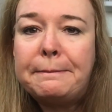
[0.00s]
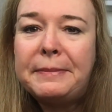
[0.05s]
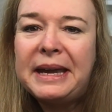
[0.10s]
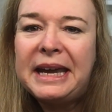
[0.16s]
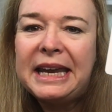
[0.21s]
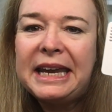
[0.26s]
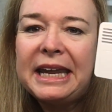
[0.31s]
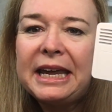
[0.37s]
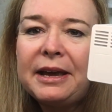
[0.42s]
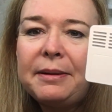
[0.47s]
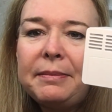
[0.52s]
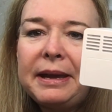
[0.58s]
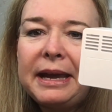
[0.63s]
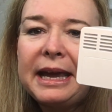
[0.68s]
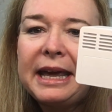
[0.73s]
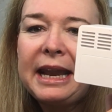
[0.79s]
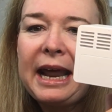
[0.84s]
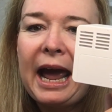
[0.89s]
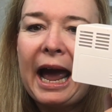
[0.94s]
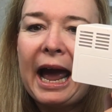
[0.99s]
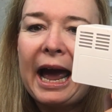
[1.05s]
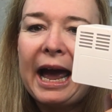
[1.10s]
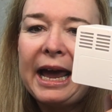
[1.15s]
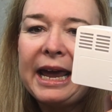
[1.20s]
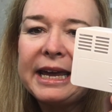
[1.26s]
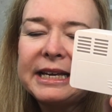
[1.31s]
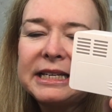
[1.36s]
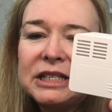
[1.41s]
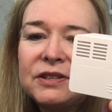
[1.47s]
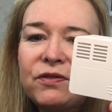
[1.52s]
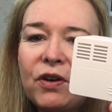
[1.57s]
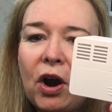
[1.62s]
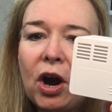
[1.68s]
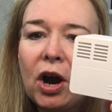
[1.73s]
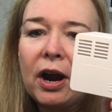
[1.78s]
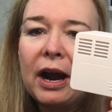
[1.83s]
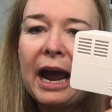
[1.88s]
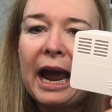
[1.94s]
medium, and high as
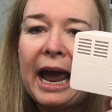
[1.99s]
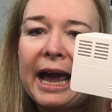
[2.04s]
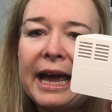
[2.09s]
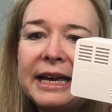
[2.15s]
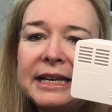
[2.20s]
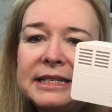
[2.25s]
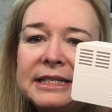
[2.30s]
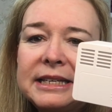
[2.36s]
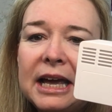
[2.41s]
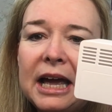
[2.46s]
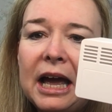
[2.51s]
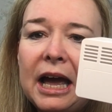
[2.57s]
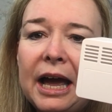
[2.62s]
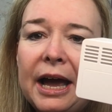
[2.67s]
far as